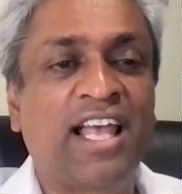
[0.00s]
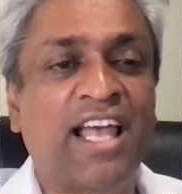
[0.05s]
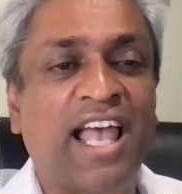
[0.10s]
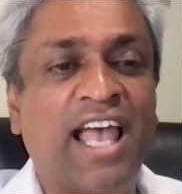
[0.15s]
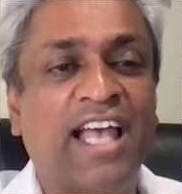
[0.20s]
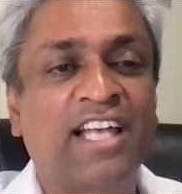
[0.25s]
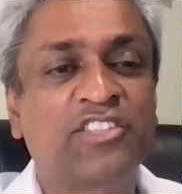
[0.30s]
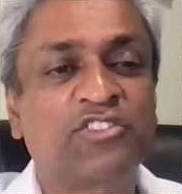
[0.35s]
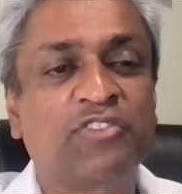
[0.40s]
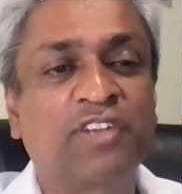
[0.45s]

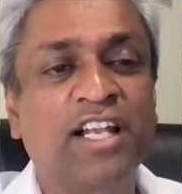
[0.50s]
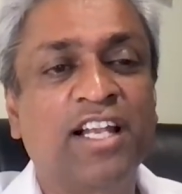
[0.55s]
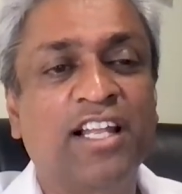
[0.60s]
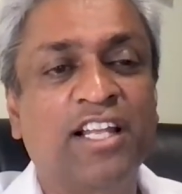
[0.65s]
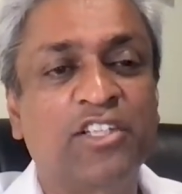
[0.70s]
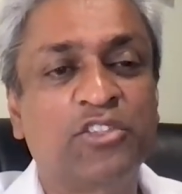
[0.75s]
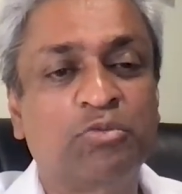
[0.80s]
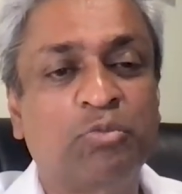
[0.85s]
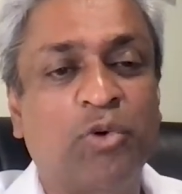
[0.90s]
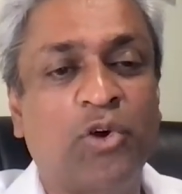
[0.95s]
as well
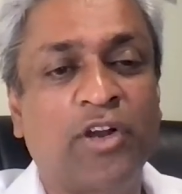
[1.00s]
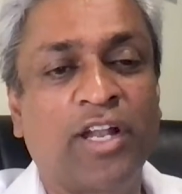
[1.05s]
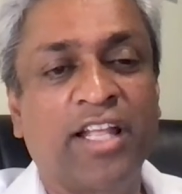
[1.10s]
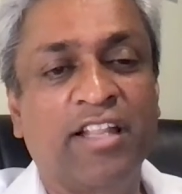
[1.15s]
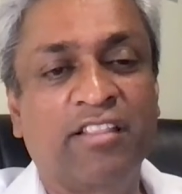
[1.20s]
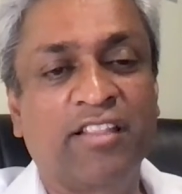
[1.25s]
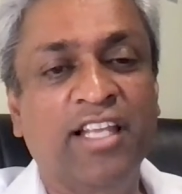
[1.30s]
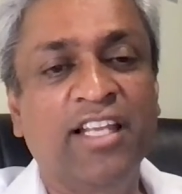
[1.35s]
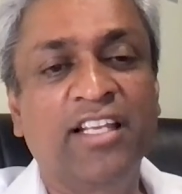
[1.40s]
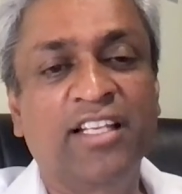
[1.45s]
as what I
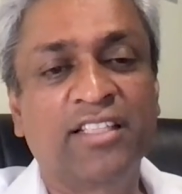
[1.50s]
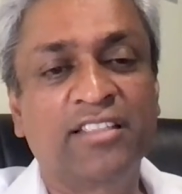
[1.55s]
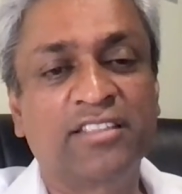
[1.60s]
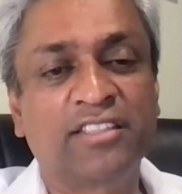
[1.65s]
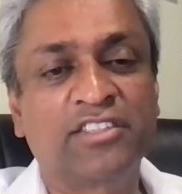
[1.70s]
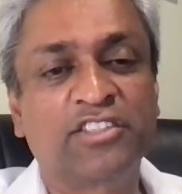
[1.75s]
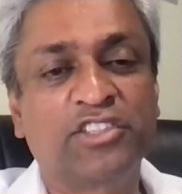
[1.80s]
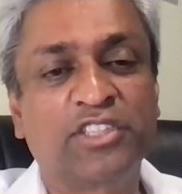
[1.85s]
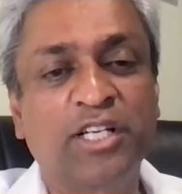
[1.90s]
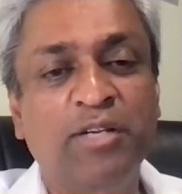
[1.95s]
think is
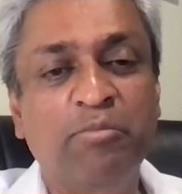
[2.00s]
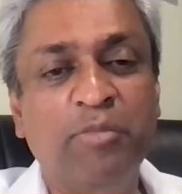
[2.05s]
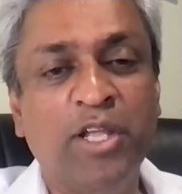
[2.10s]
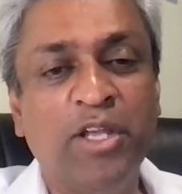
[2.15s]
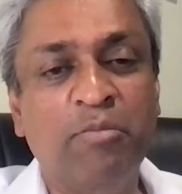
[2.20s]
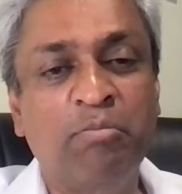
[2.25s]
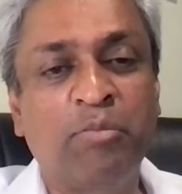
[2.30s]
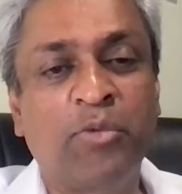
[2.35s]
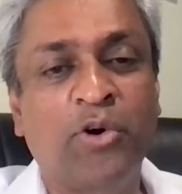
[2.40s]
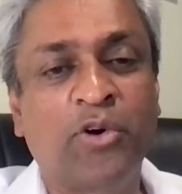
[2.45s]
extremely
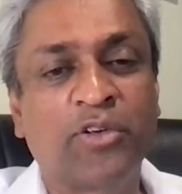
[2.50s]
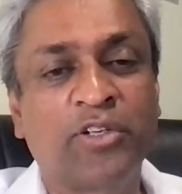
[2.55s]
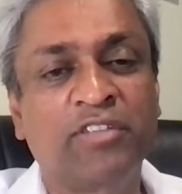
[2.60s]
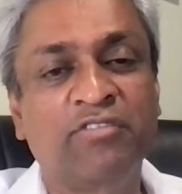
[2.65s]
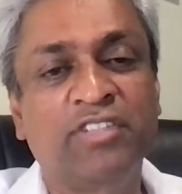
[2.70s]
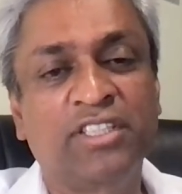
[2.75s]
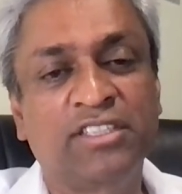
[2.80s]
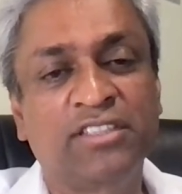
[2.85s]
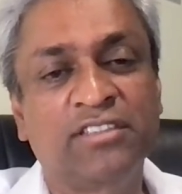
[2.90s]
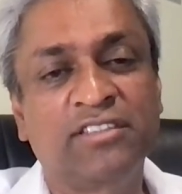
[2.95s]
important,
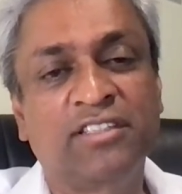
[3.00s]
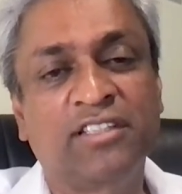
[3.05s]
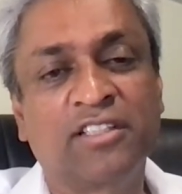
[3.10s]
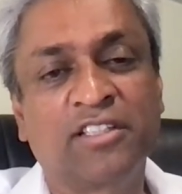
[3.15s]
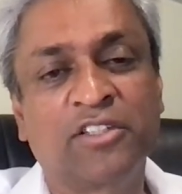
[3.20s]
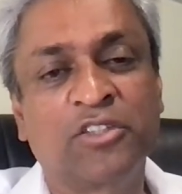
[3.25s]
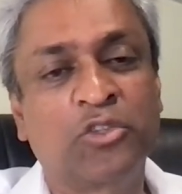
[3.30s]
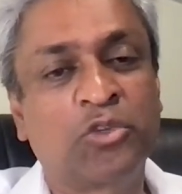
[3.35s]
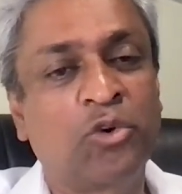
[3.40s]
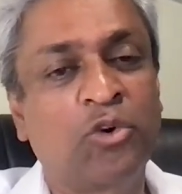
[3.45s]
which is the
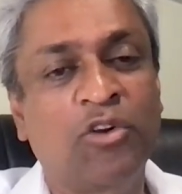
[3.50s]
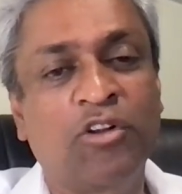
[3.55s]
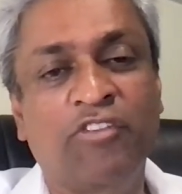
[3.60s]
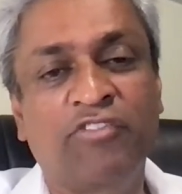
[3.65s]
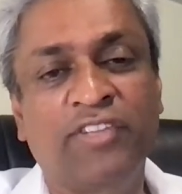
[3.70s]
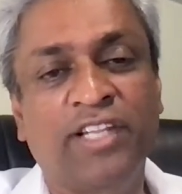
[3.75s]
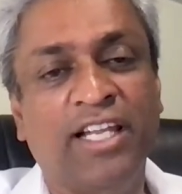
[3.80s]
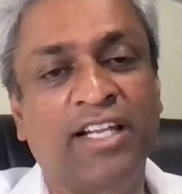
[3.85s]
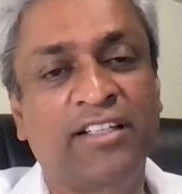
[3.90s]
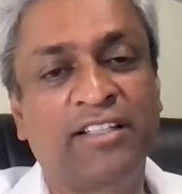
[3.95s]
control of
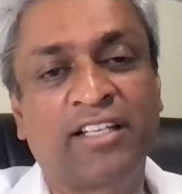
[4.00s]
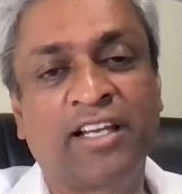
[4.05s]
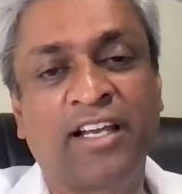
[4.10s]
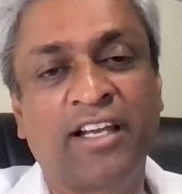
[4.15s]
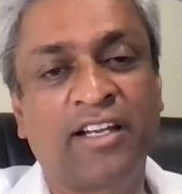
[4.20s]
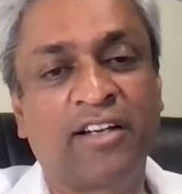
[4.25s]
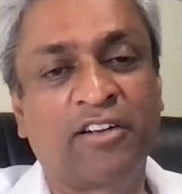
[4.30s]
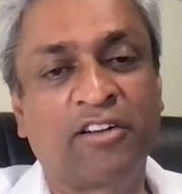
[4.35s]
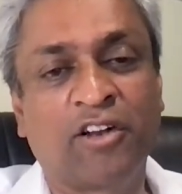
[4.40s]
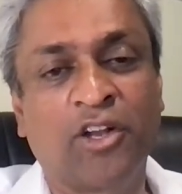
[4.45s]
the
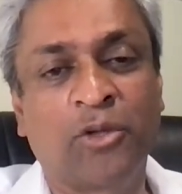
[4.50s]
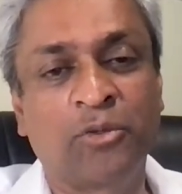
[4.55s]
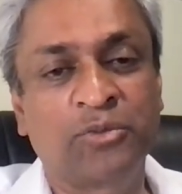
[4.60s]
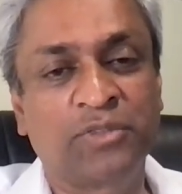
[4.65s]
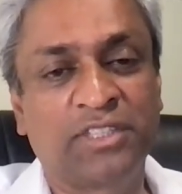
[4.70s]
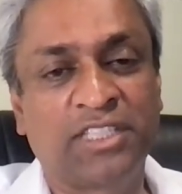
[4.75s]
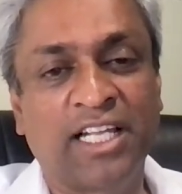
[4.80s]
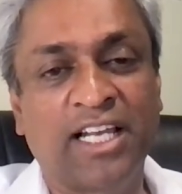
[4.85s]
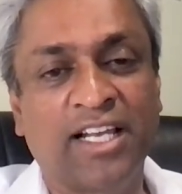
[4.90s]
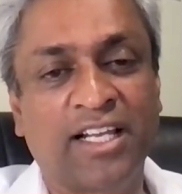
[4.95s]
entire cloud
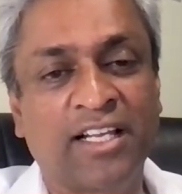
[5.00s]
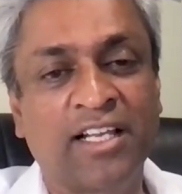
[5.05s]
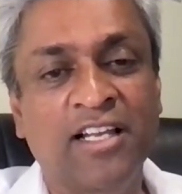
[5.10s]
stack.